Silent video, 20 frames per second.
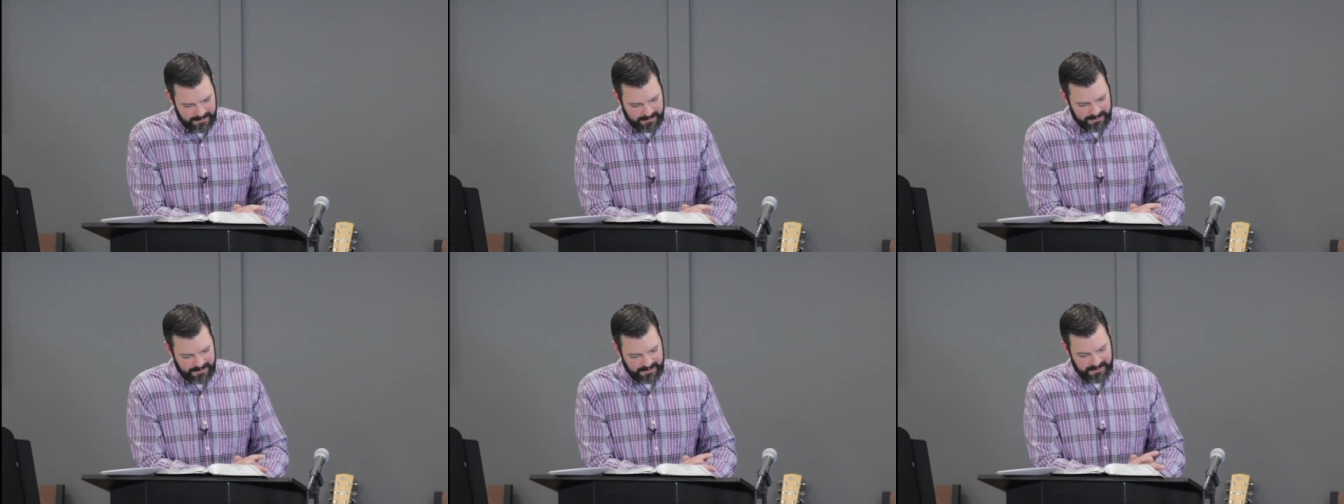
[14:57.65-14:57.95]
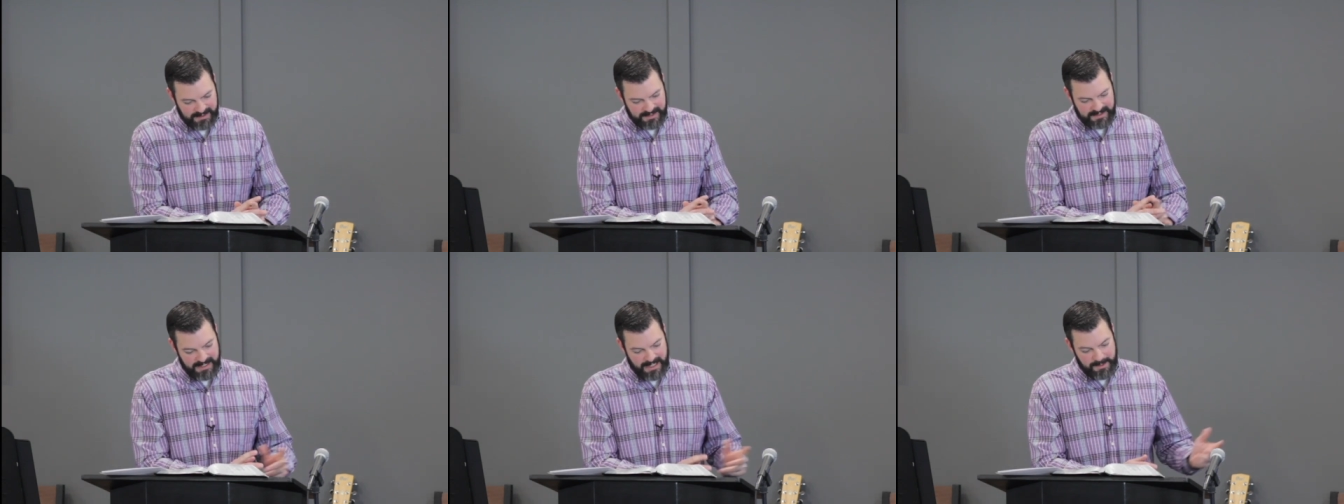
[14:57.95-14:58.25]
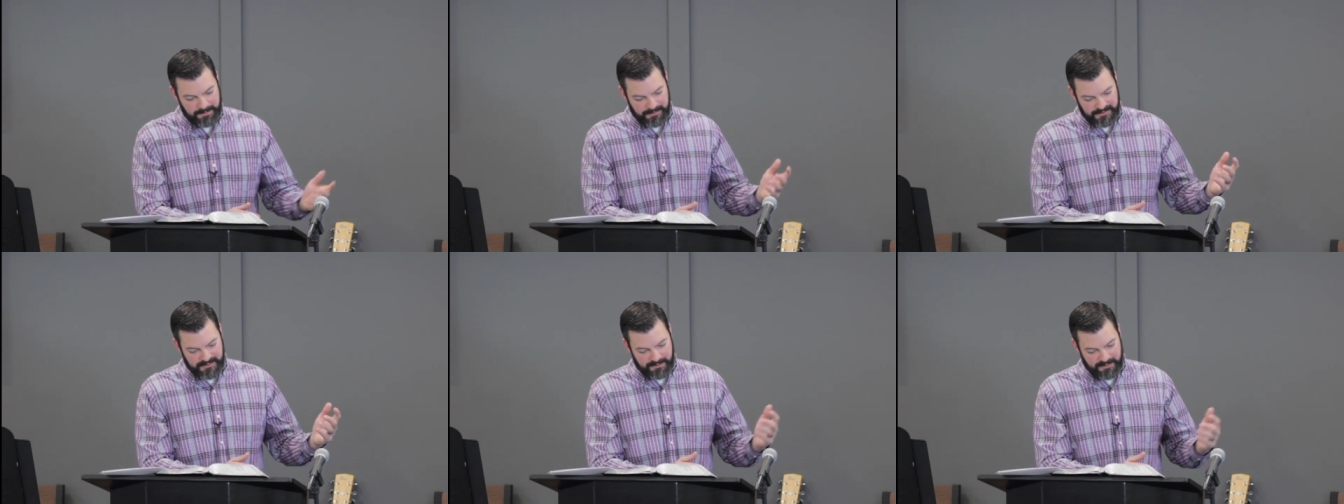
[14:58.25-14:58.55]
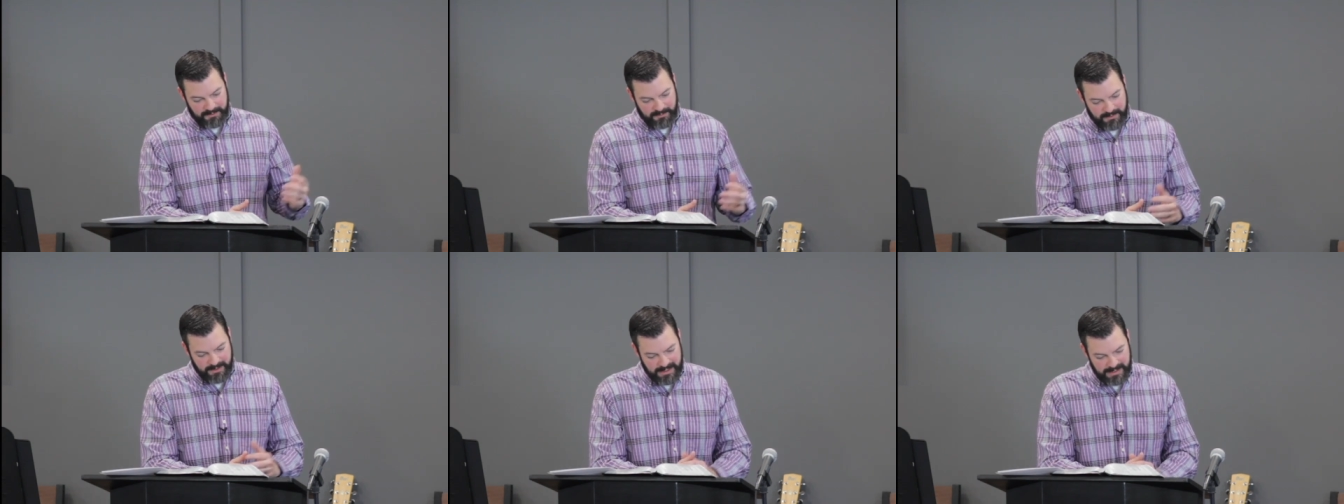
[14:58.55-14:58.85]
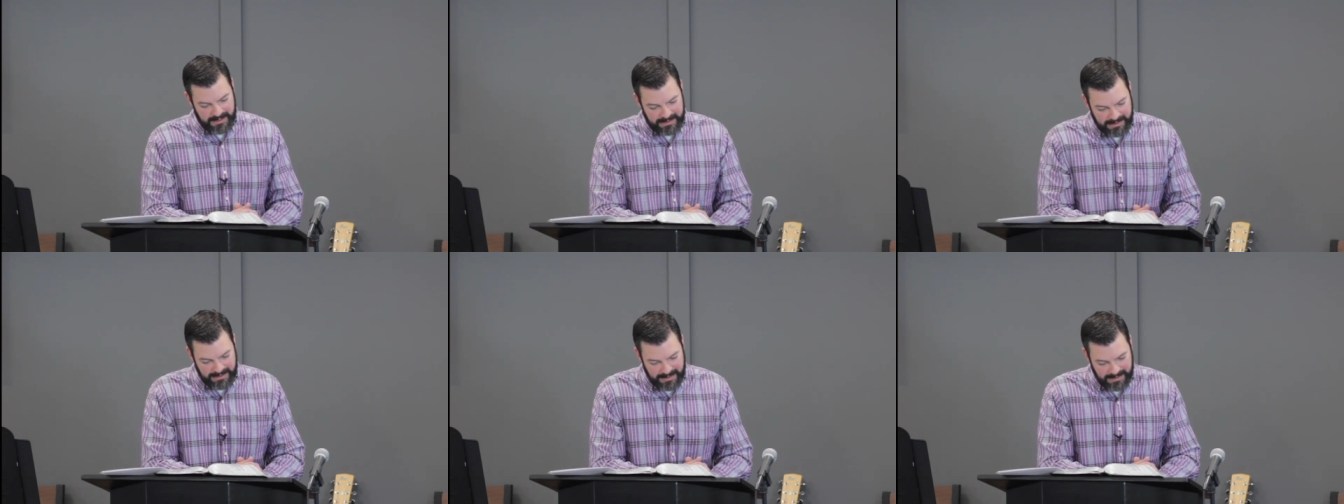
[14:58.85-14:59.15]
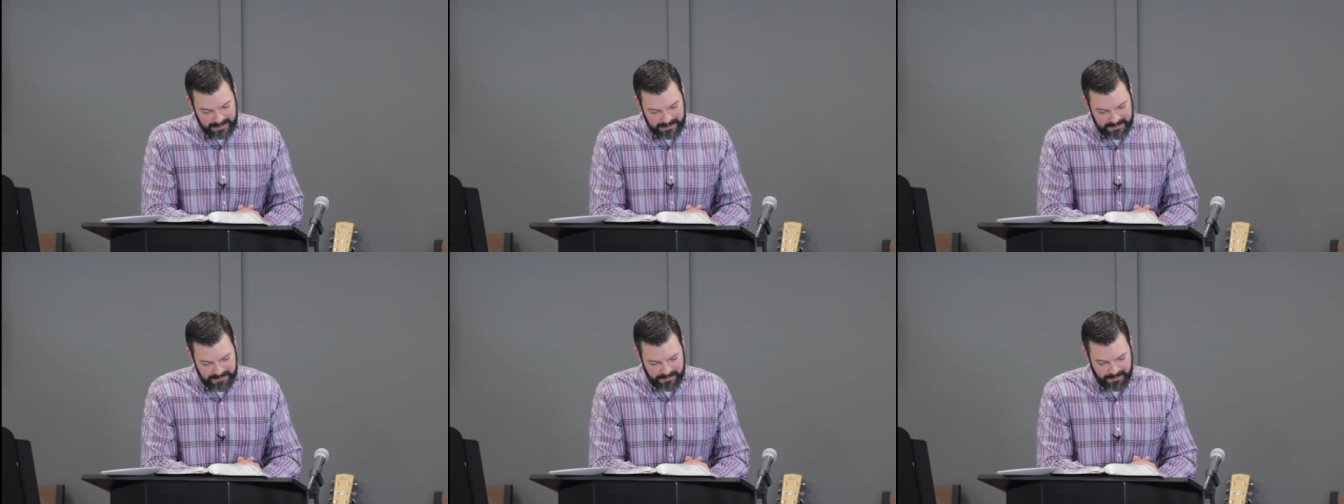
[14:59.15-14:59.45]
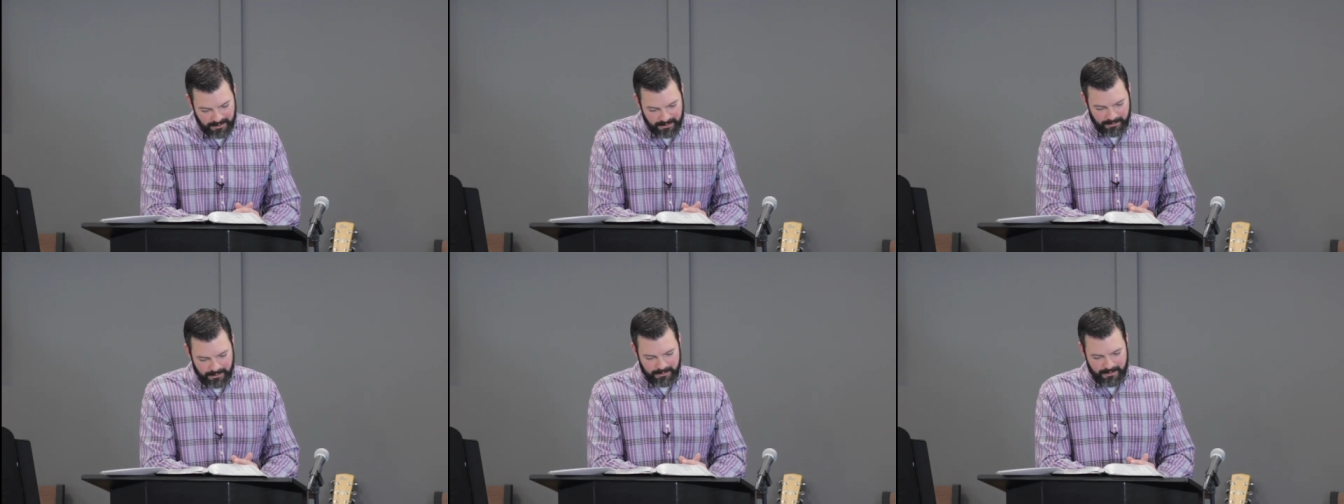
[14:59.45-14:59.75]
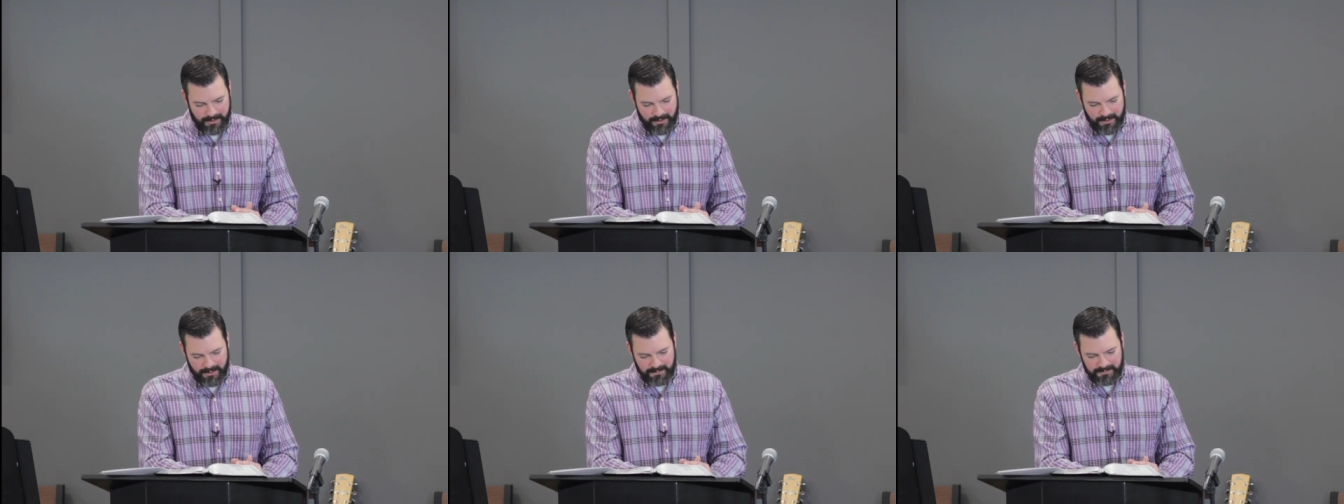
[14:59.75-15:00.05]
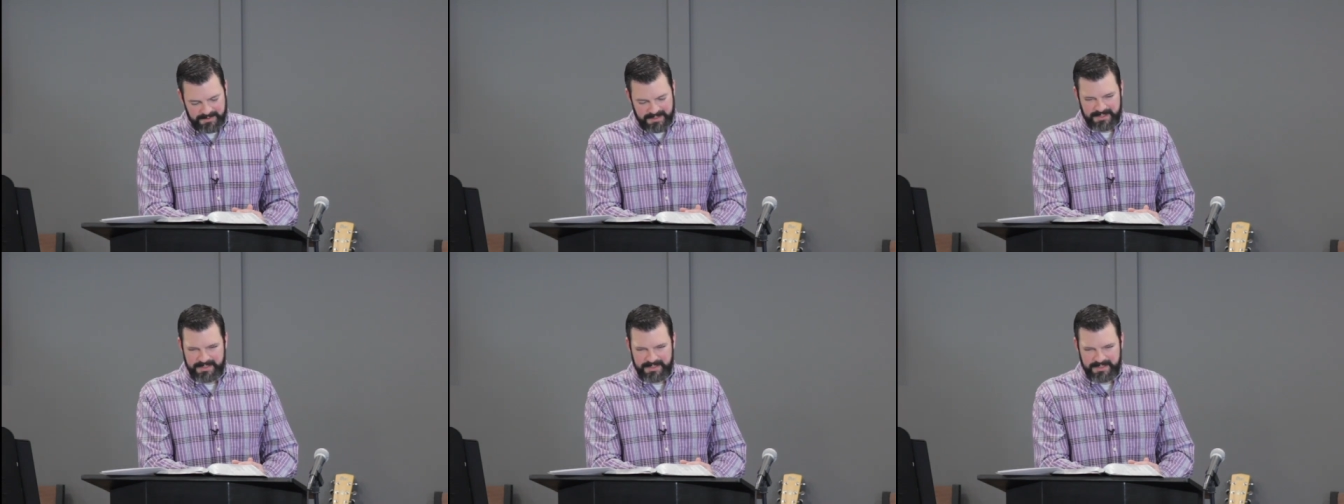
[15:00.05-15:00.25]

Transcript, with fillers: So the disciples went away again to their own homes.